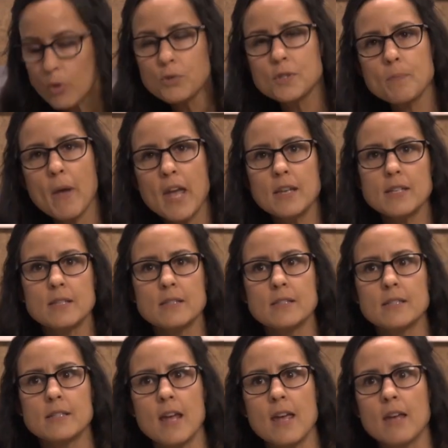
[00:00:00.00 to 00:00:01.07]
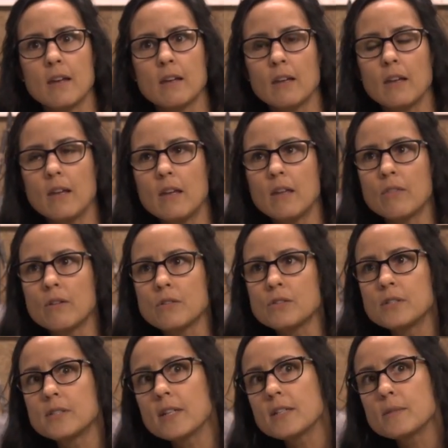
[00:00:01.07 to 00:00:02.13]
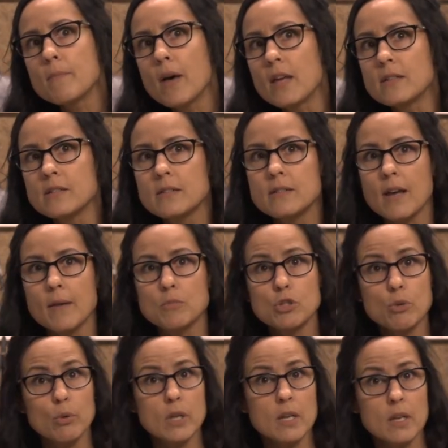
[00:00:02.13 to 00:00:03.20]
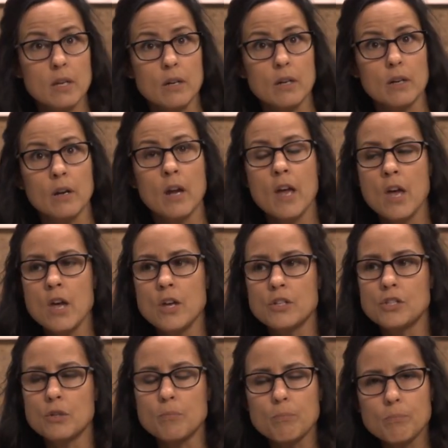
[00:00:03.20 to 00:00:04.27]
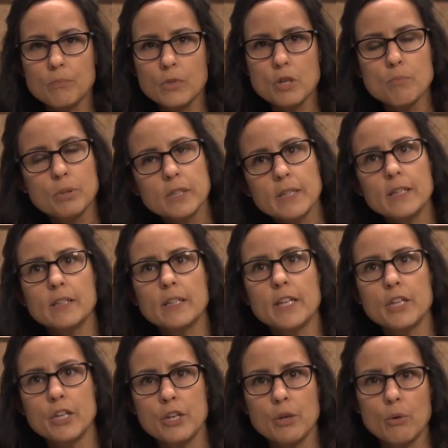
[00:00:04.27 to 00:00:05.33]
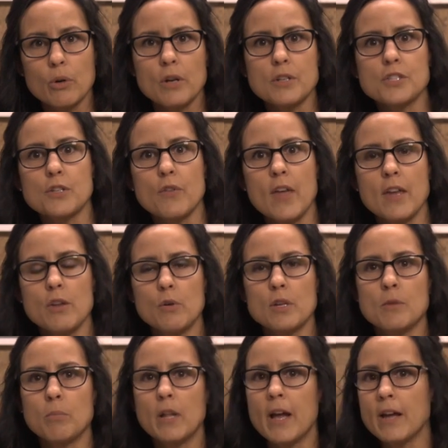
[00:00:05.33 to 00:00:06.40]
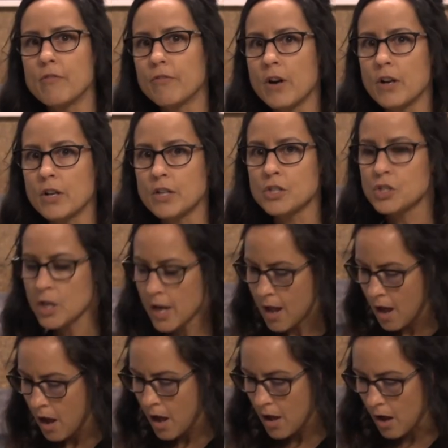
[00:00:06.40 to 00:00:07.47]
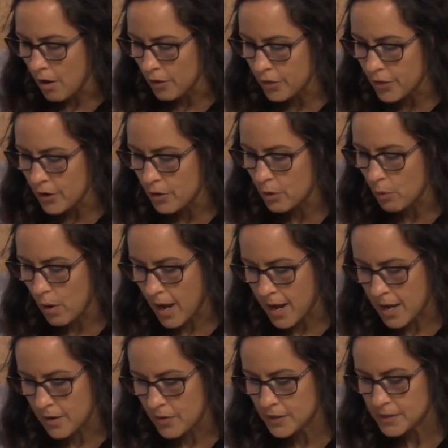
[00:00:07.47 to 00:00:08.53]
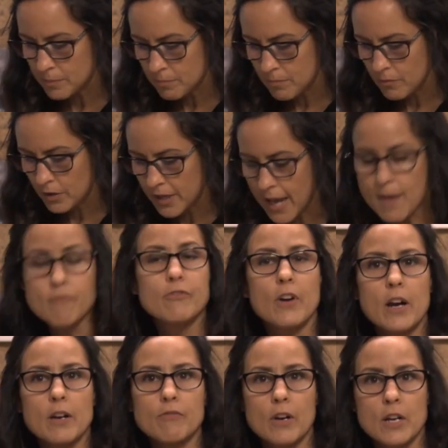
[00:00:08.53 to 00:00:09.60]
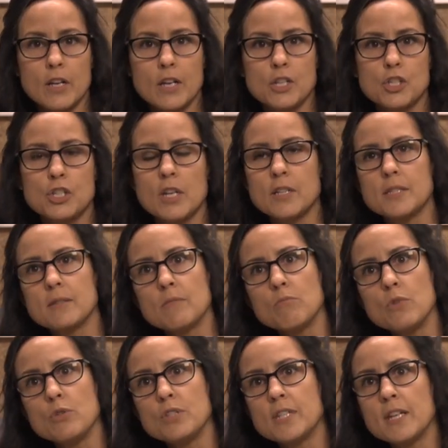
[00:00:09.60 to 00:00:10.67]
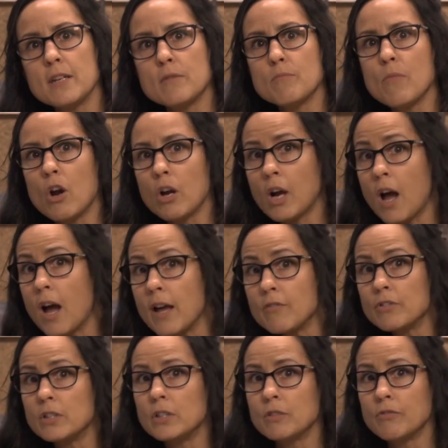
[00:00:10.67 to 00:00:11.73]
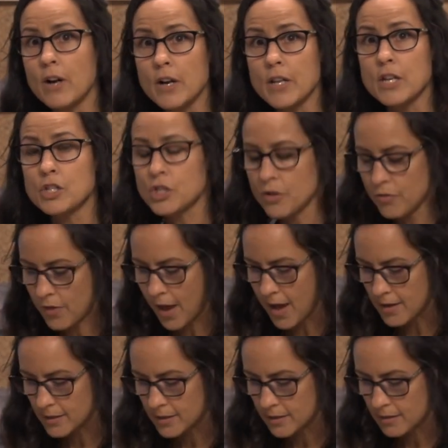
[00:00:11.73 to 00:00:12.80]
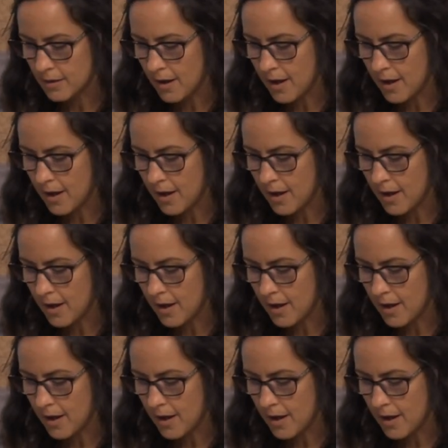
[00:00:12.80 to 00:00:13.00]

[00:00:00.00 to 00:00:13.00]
Most paintings take either 6 months up to a year to completely cure so that you can apply a varnish. Although this Gamvar varnish, it's museum archival varnish that